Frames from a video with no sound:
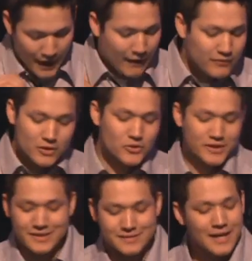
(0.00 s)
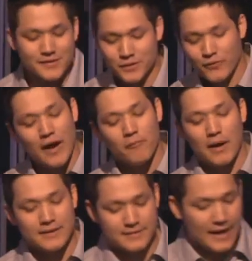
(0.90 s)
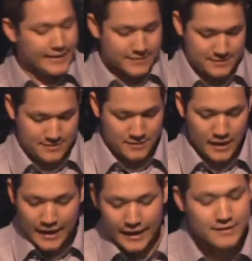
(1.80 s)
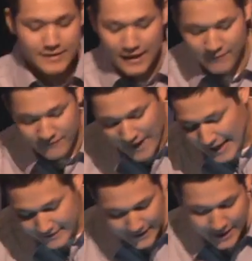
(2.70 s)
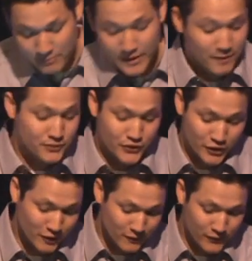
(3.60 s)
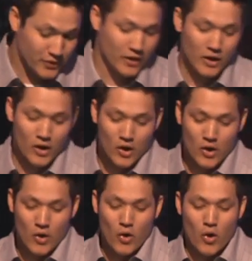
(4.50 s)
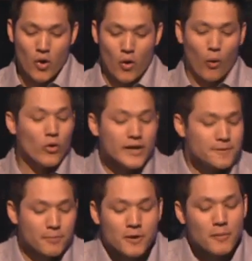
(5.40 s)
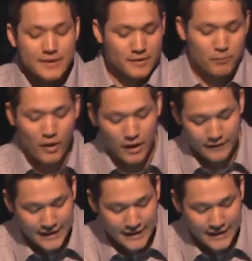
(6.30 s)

Evolution does not survive by science. It is not a fact that can be observed or experimented upon.